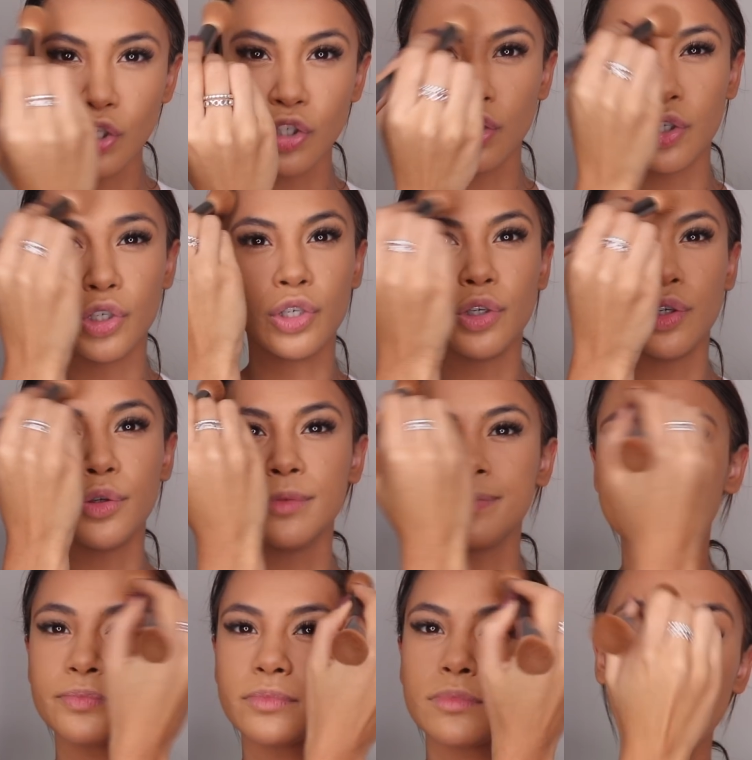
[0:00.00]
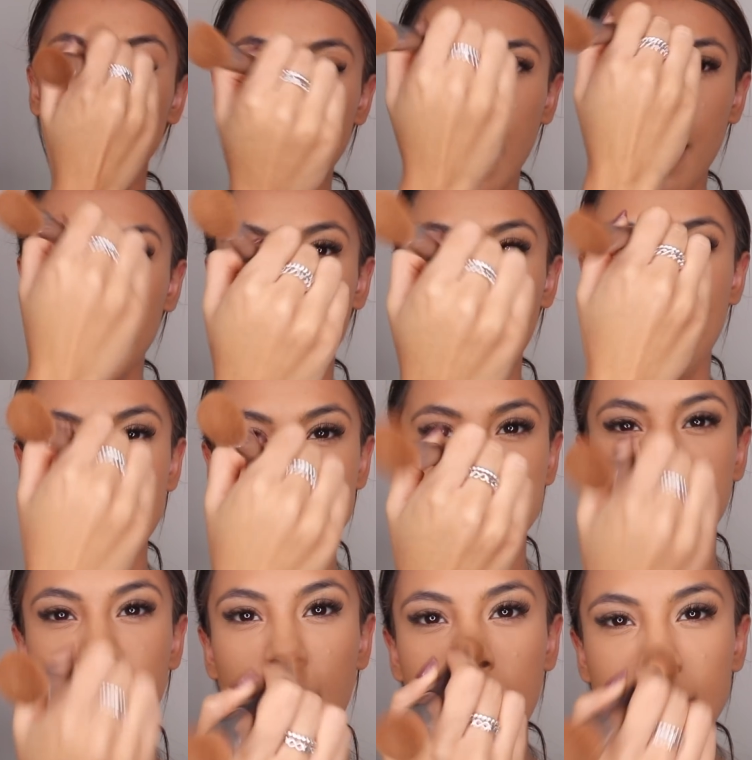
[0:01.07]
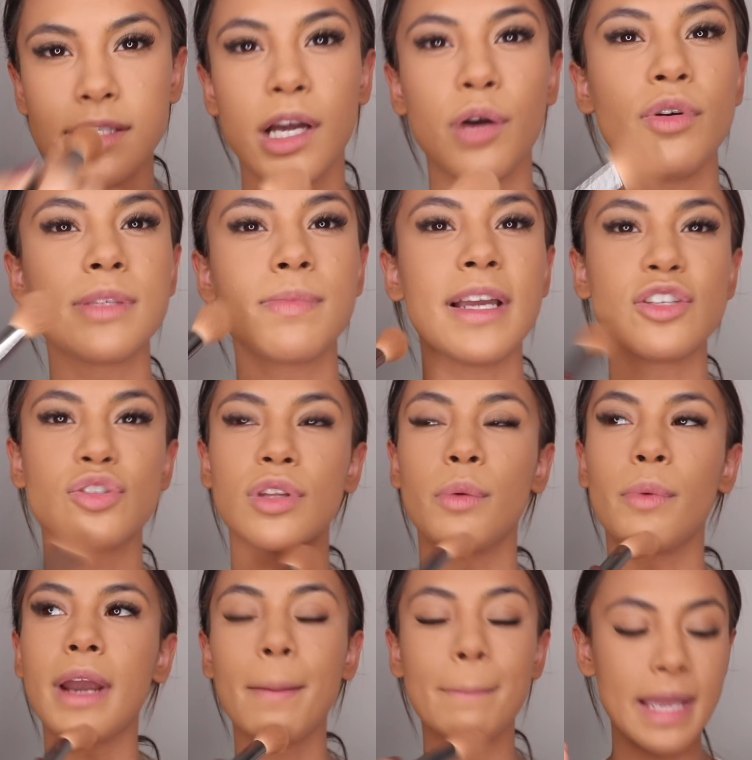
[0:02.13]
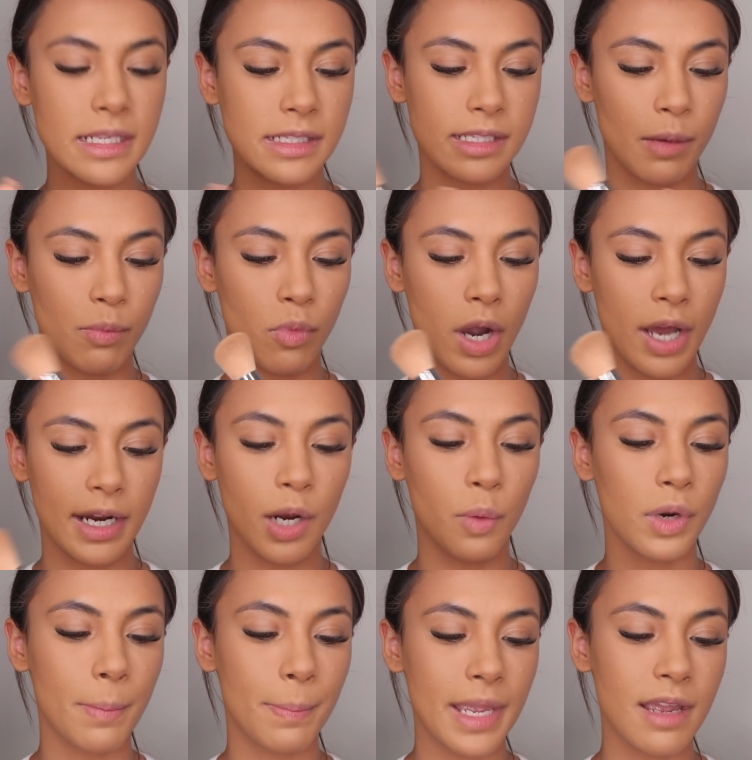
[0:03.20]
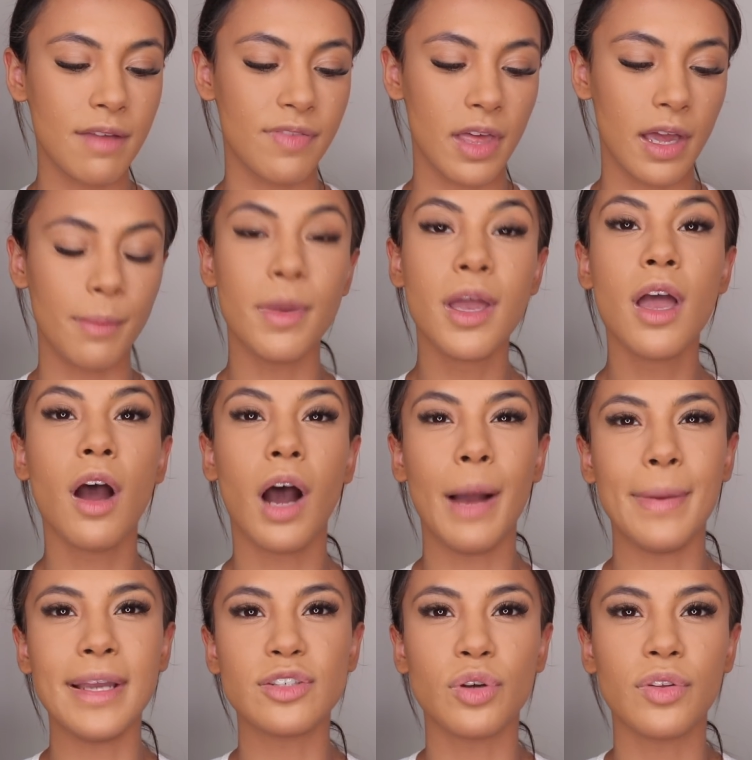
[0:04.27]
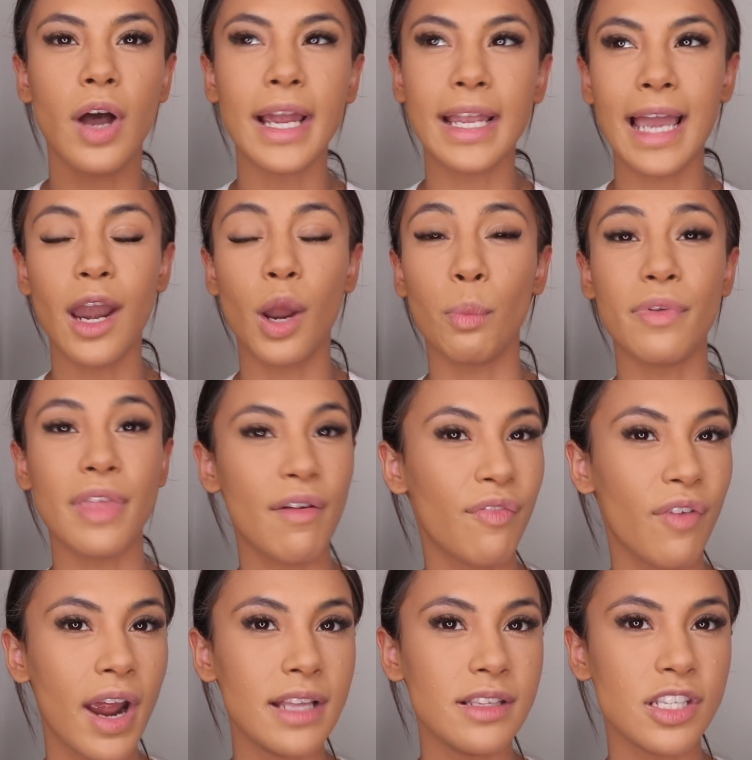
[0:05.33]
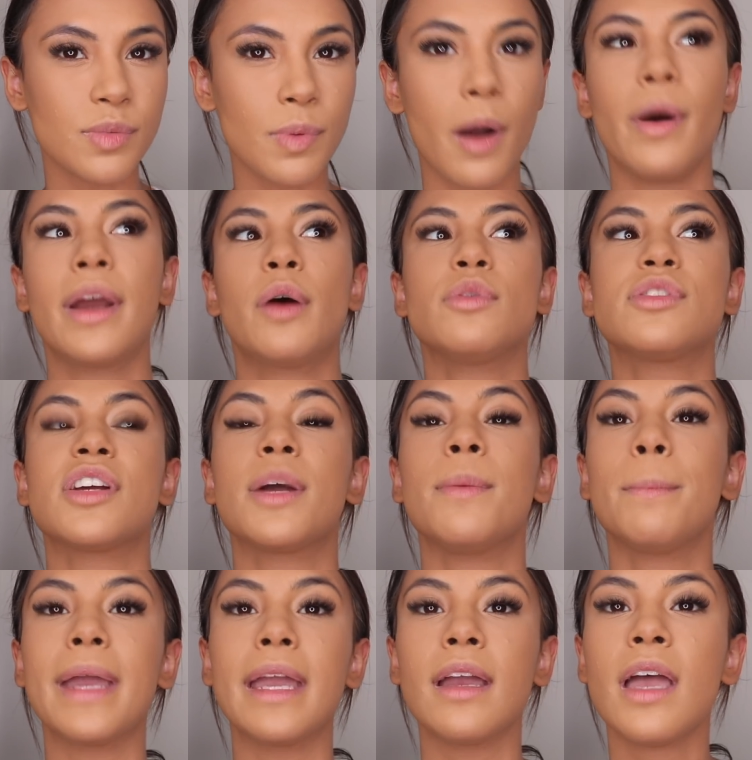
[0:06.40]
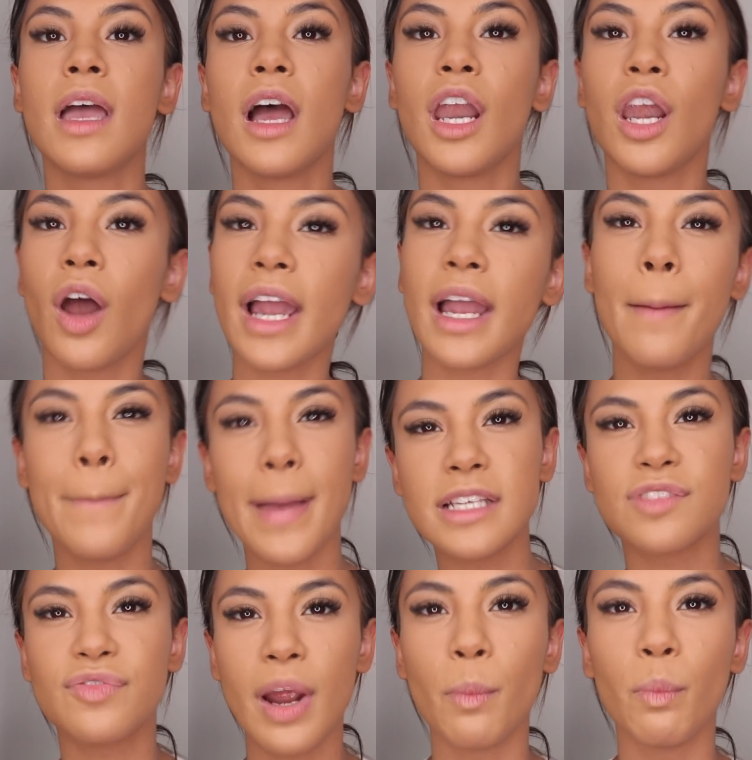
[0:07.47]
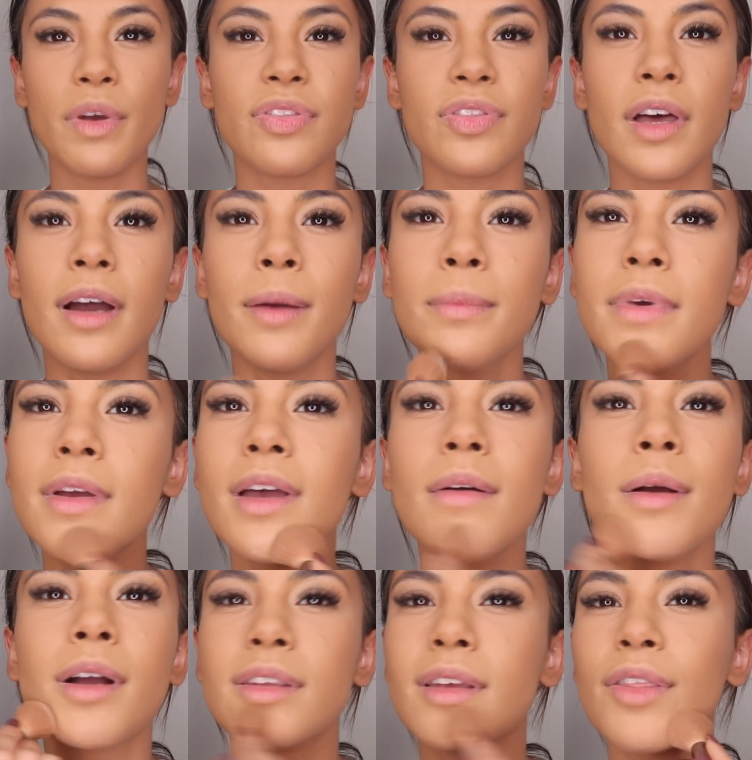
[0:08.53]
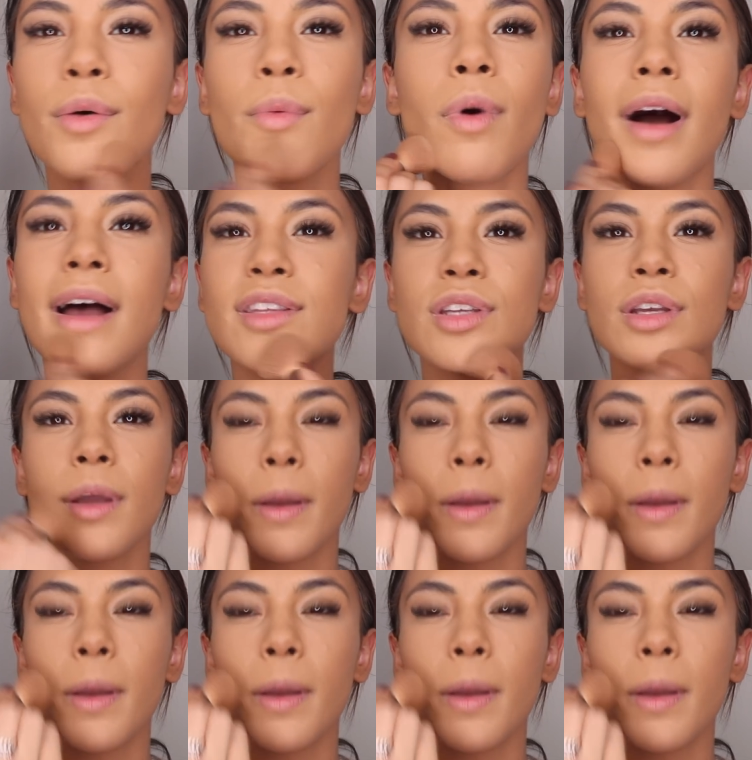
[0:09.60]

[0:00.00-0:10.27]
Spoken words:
you become like best friends. I always make sure that when I meet someone and I want to be with them, I make sure that I get along with their friends as well, and I also can be like a best friend with them, because otherwise